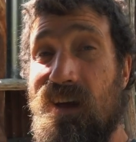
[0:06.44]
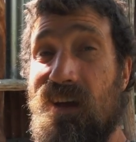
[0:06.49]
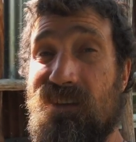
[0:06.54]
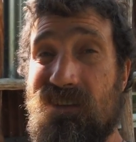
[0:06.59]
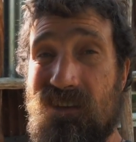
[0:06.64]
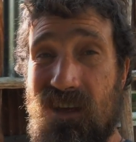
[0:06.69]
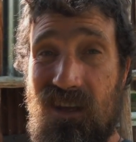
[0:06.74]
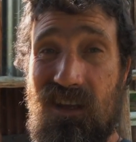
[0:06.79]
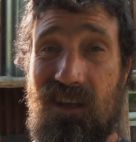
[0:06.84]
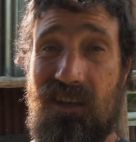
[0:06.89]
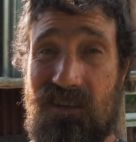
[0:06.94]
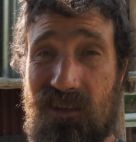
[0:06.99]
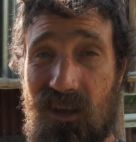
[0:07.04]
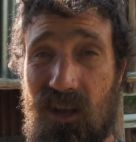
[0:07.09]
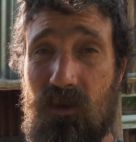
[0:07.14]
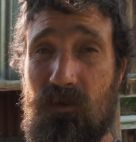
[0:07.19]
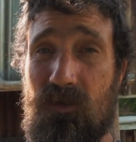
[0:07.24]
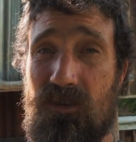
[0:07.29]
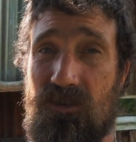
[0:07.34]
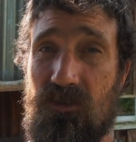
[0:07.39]
It's getting there
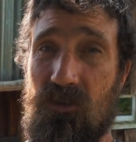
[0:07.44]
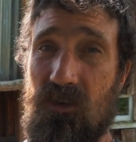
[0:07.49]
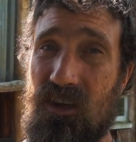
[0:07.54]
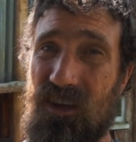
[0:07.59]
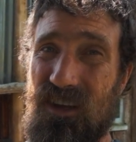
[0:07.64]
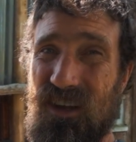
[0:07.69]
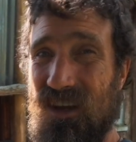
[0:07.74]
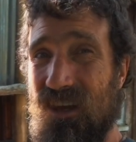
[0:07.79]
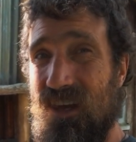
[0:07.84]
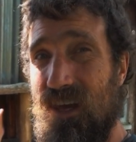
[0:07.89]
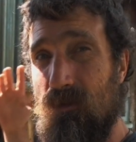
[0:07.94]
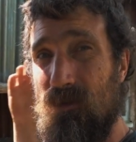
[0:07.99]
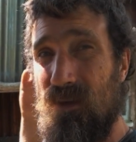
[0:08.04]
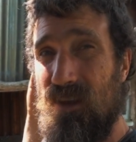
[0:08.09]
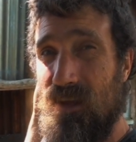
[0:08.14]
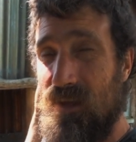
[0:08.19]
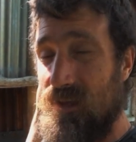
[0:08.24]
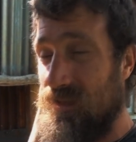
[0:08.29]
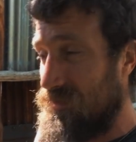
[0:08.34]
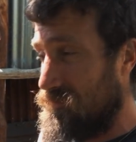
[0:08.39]
slowly but surely, and I keep
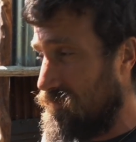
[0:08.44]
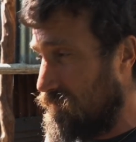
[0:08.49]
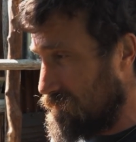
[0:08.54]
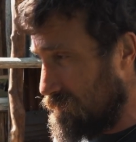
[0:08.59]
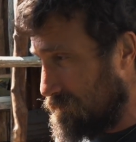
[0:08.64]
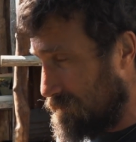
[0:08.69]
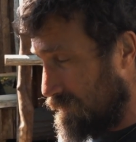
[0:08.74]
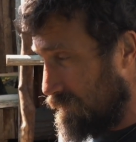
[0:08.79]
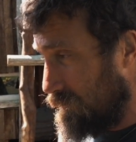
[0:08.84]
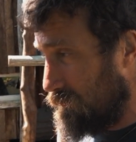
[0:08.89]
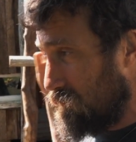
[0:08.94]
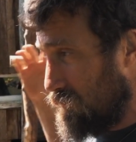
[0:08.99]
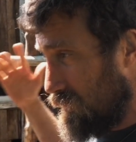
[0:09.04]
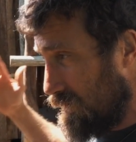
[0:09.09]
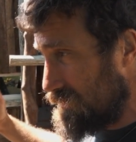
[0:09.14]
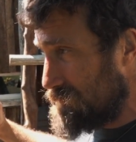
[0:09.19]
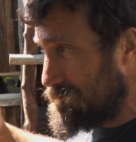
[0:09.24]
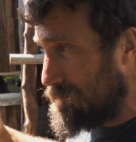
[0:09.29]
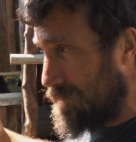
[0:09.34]
getting interrupted by white